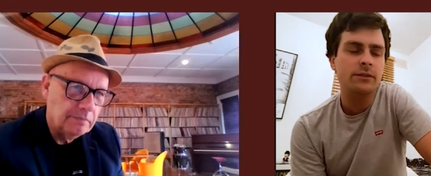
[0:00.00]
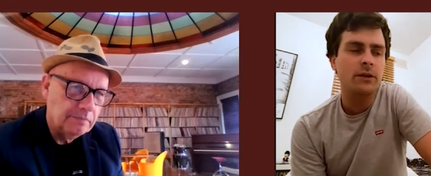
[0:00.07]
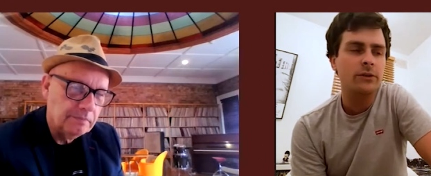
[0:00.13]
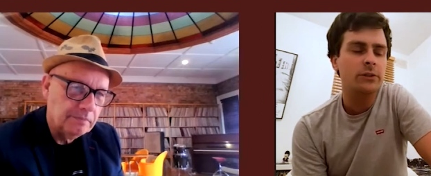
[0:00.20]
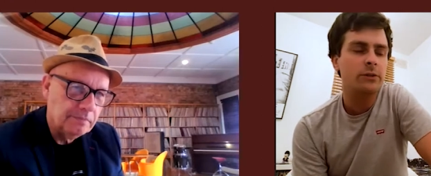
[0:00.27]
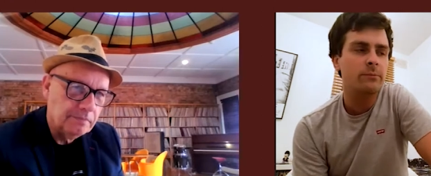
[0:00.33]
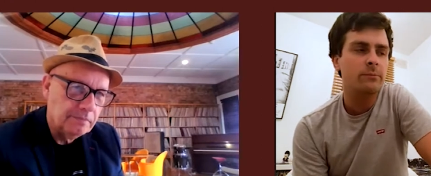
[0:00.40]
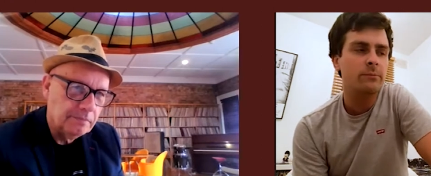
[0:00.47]
Speaker 1: such
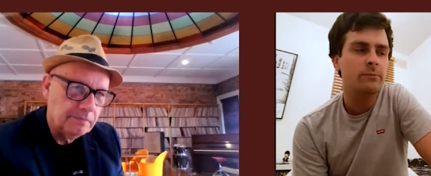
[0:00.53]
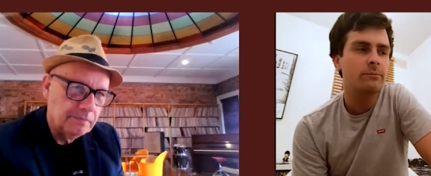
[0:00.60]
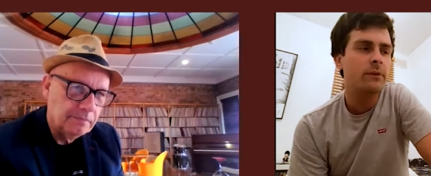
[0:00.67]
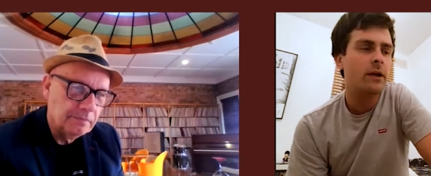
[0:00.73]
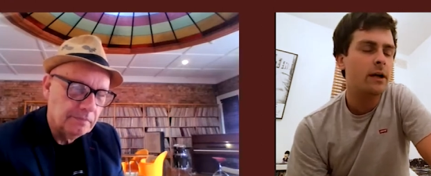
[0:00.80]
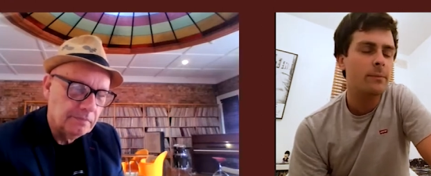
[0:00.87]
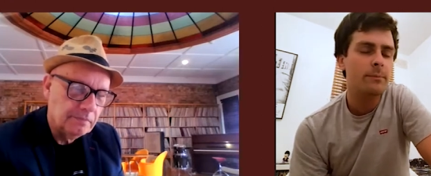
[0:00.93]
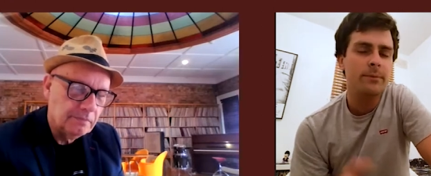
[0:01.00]
a
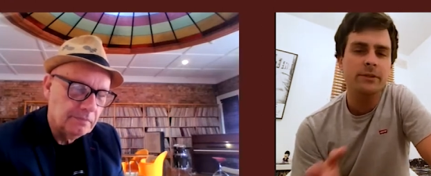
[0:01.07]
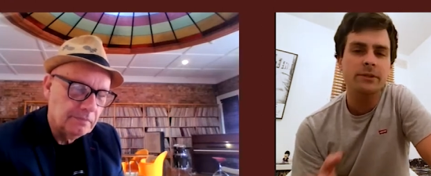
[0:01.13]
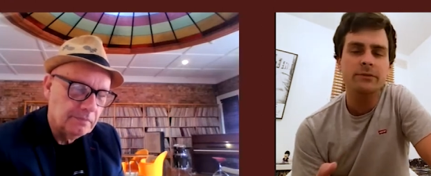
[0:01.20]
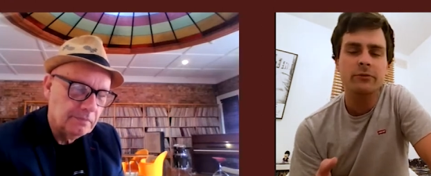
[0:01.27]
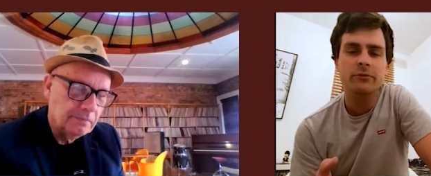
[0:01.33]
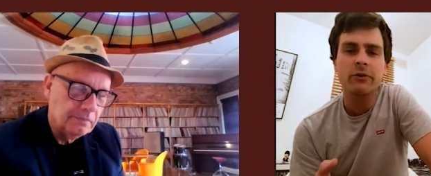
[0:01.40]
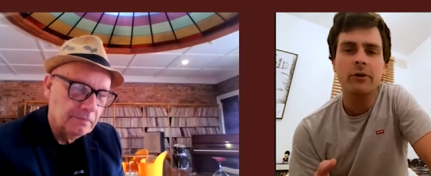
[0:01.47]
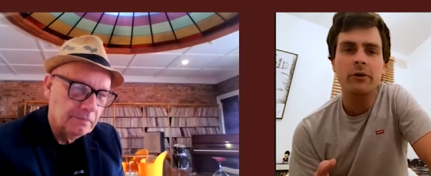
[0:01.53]
like a
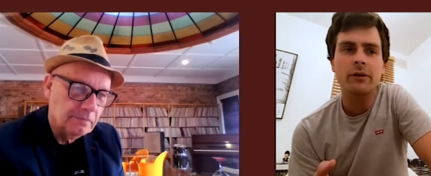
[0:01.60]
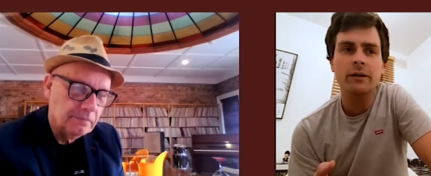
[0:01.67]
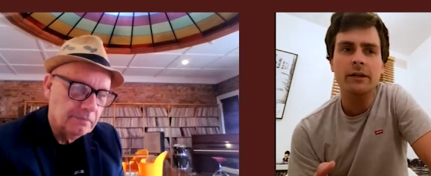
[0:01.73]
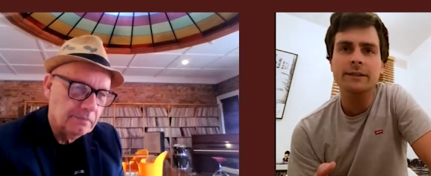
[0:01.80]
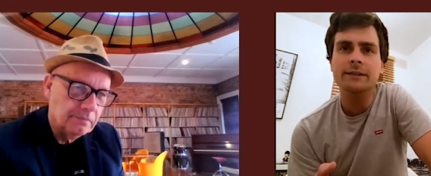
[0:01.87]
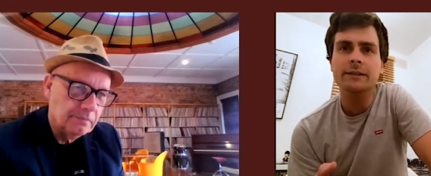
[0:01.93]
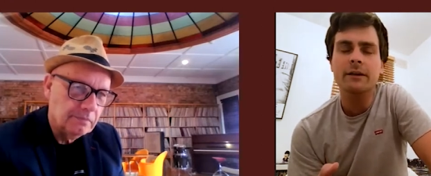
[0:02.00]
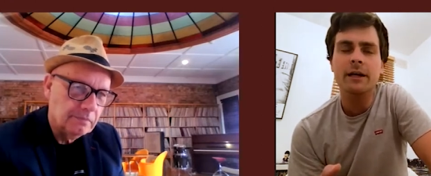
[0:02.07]
beautiful
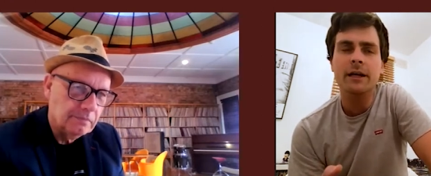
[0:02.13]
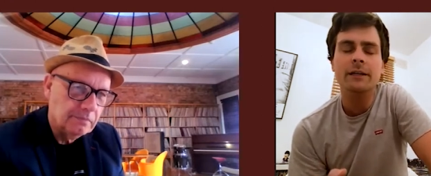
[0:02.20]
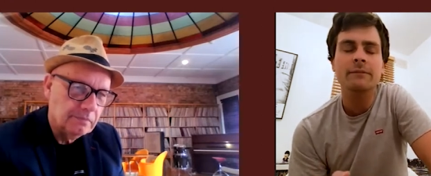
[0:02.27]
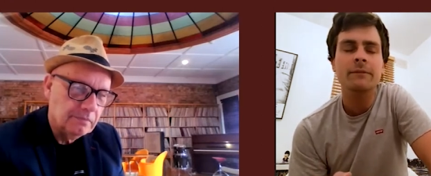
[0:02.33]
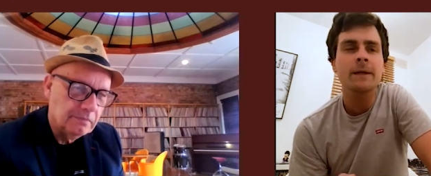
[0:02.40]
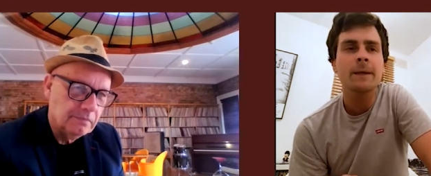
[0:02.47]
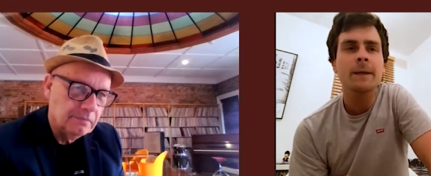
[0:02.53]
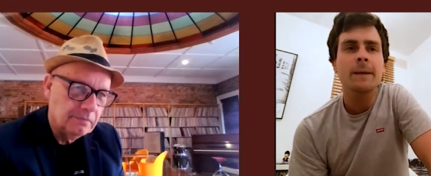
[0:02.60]
vocalist, and I can,
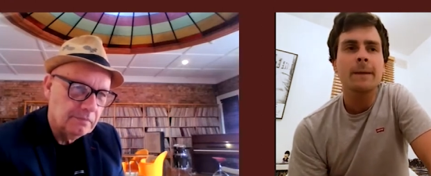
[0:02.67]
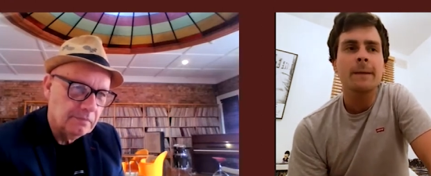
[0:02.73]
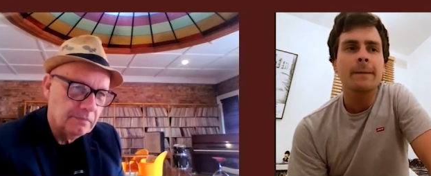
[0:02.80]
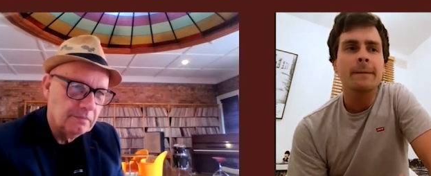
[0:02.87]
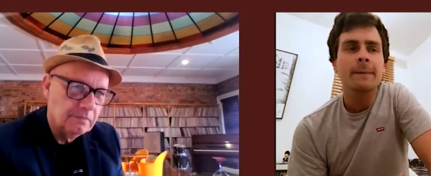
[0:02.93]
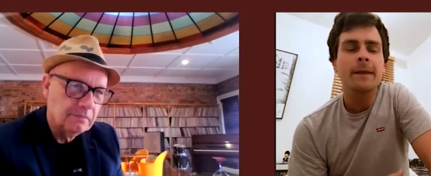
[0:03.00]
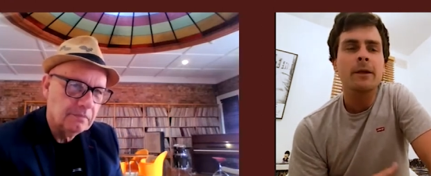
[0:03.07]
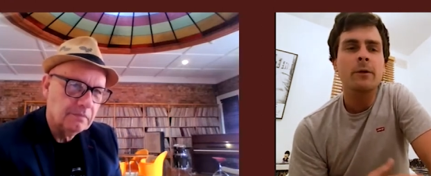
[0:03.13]

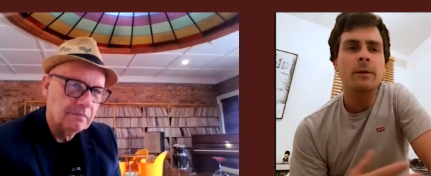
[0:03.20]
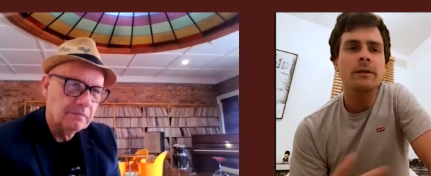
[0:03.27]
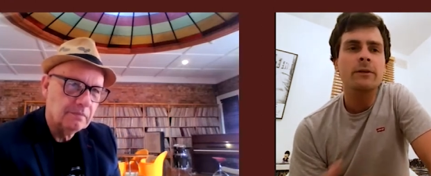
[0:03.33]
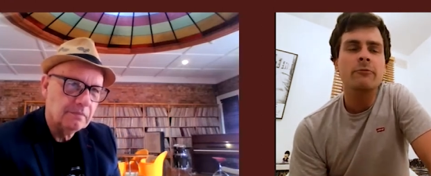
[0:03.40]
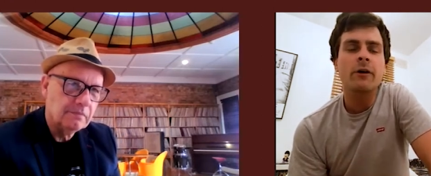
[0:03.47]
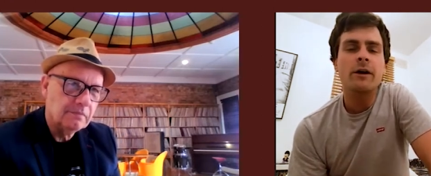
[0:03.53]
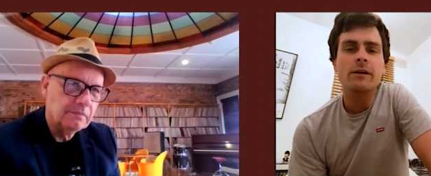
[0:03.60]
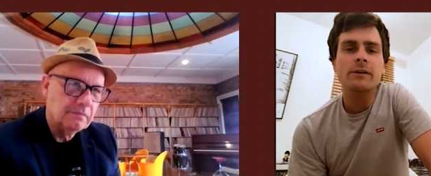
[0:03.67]
you know, when
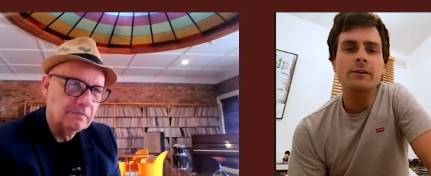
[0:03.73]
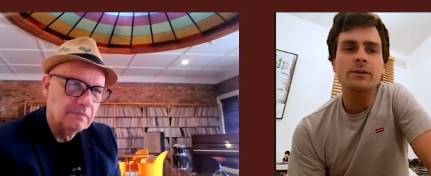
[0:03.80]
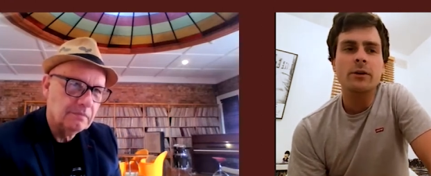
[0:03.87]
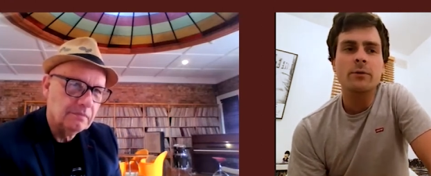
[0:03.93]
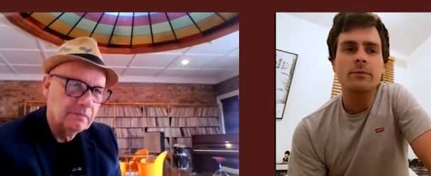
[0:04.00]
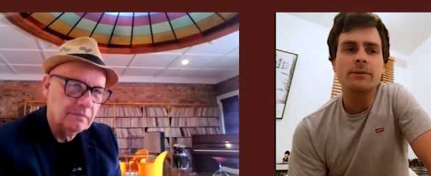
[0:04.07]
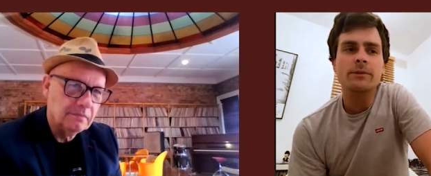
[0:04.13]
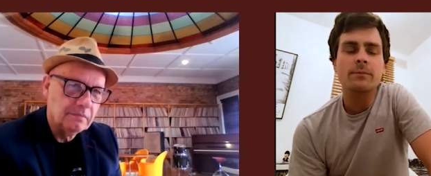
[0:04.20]
you're writing a
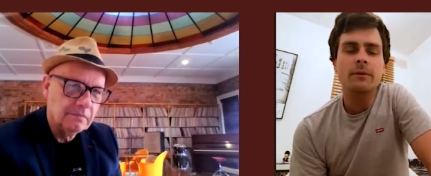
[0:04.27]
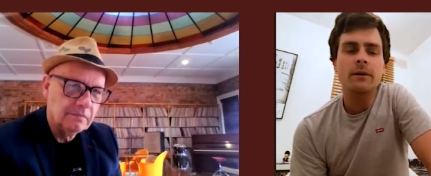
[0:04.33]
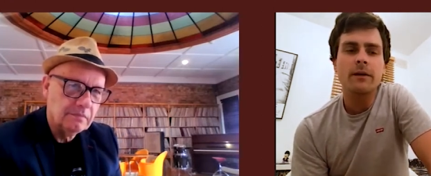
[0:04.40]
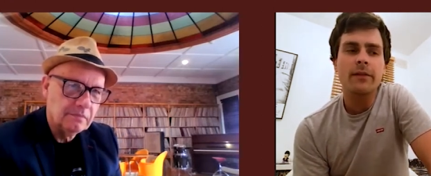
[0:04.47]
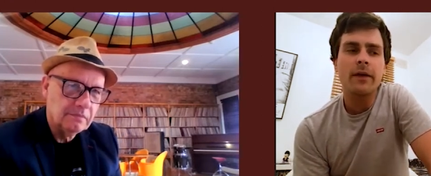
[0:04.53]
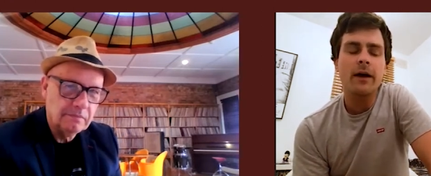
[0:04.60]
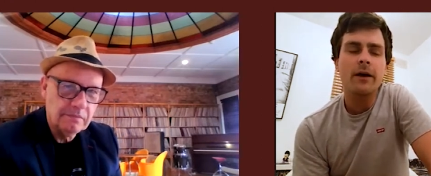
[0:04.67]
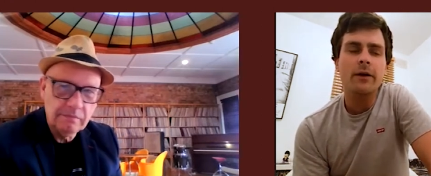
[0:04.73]
song with someone
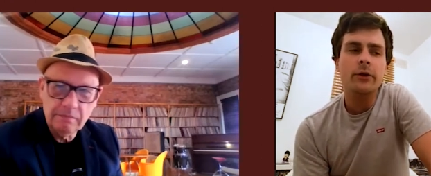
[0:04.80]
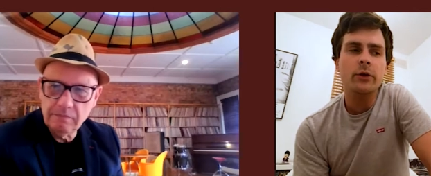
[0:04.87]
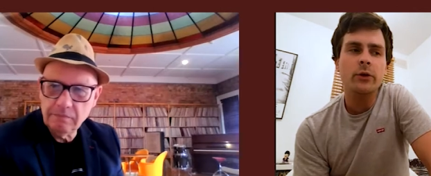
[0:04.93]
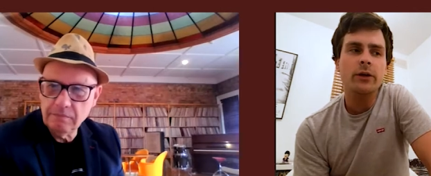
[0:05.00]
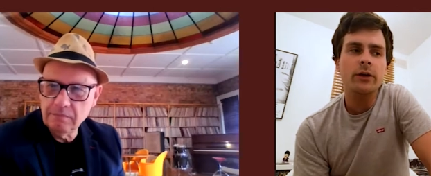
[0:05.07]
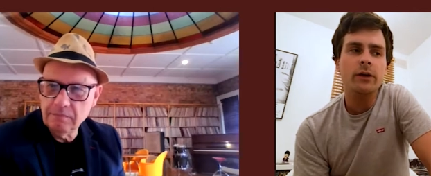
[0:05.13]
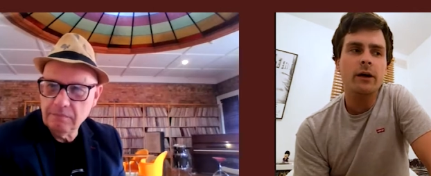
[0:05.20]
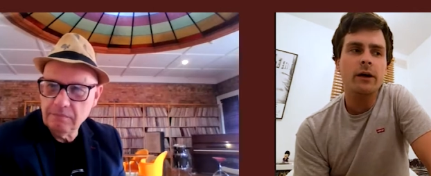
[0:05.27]
like that, you can